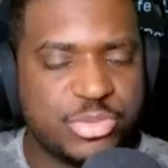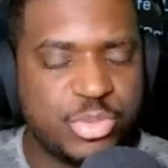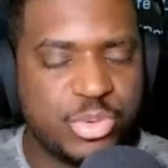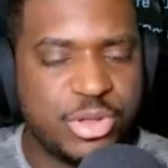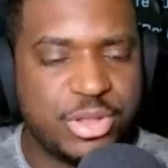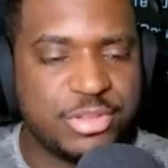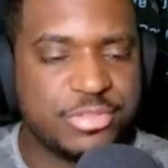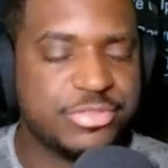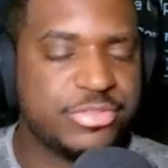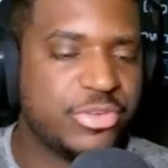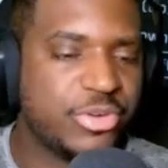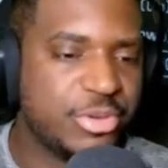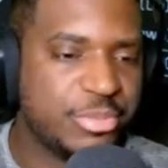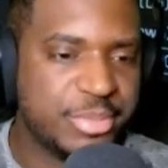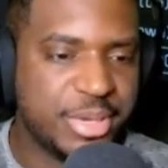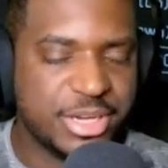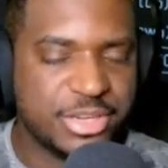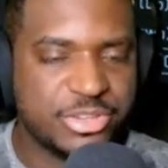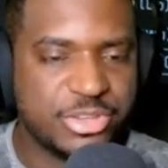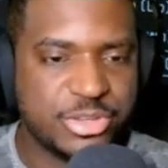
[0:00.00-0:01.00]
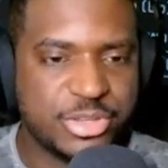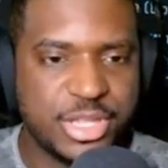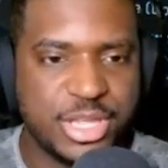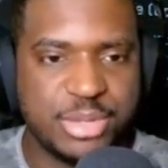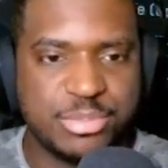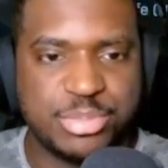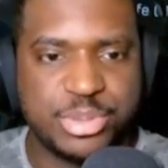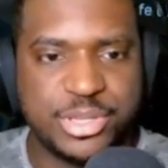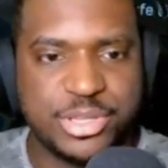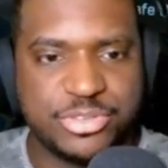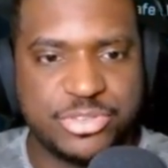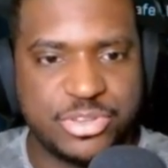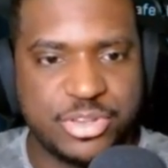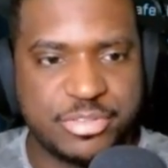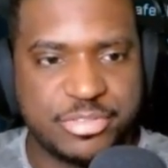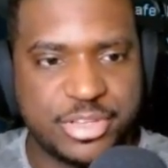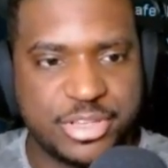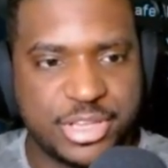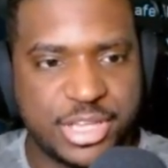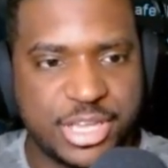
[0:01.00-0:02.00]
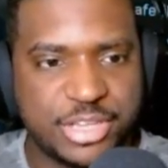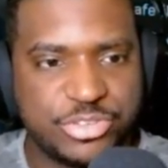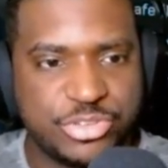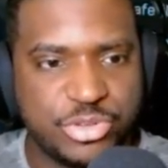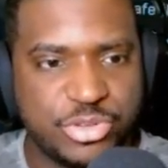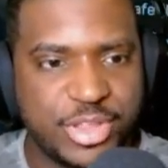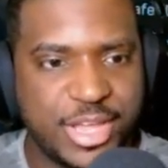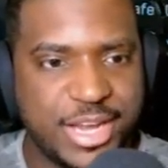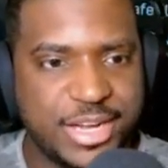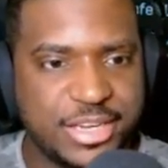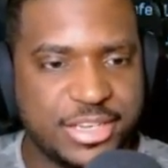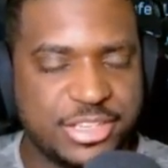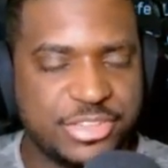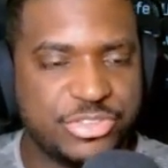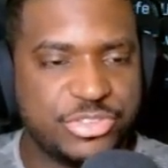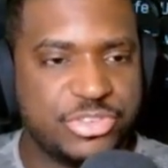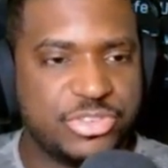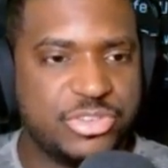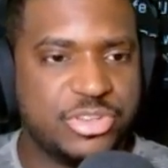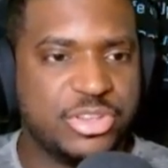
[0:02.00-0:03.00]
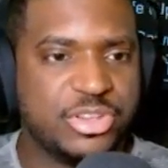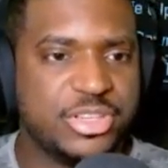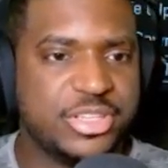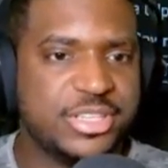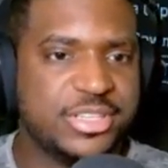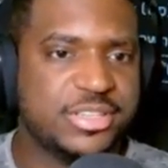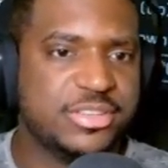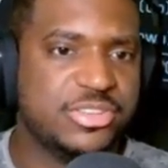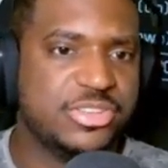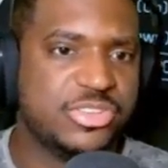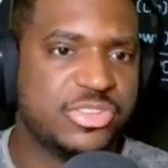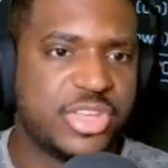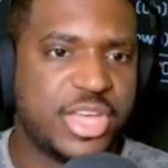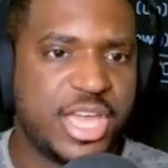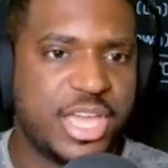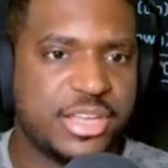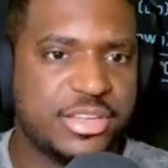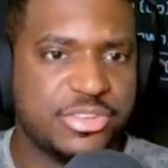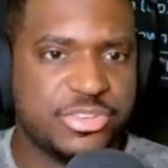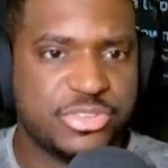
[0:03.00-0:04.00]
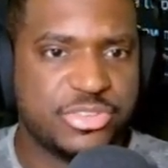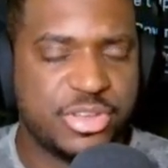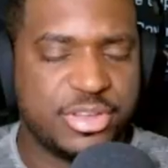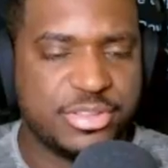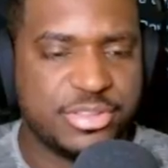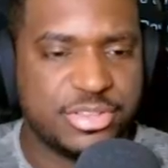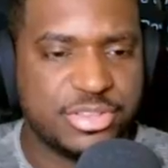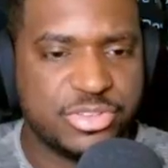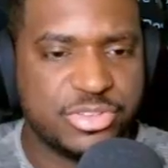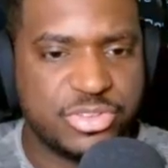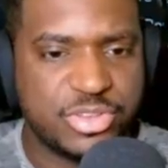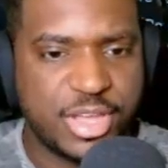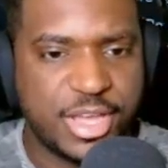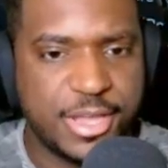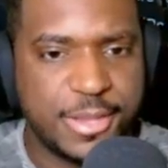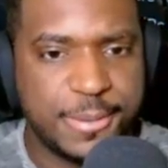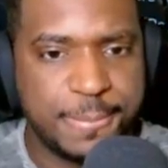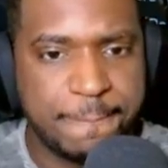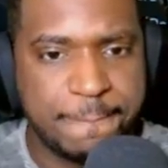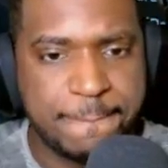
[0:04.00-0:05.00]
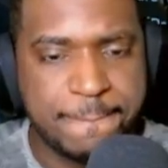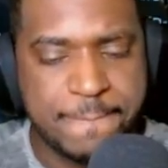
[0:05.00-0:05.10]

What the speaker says: well for medical gameplay and stuff like that. So that is still in these hangars on this side.